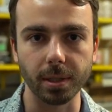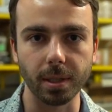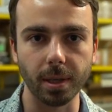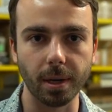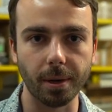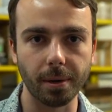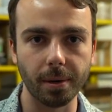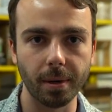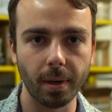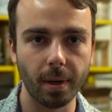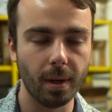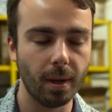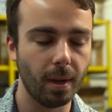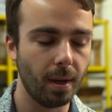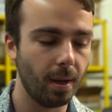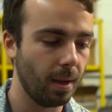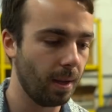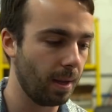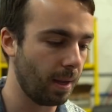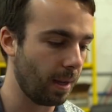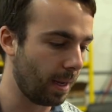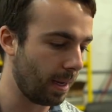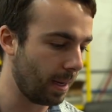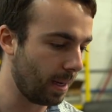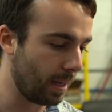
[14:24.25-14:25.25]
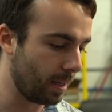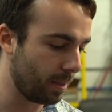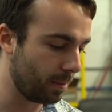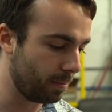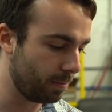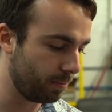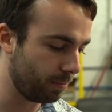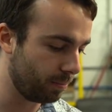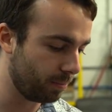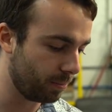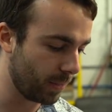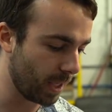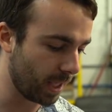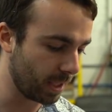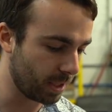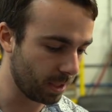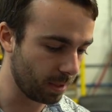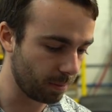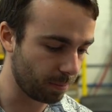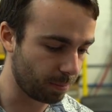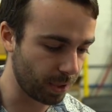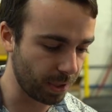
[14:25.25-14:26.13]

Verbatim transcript: So um, that's it.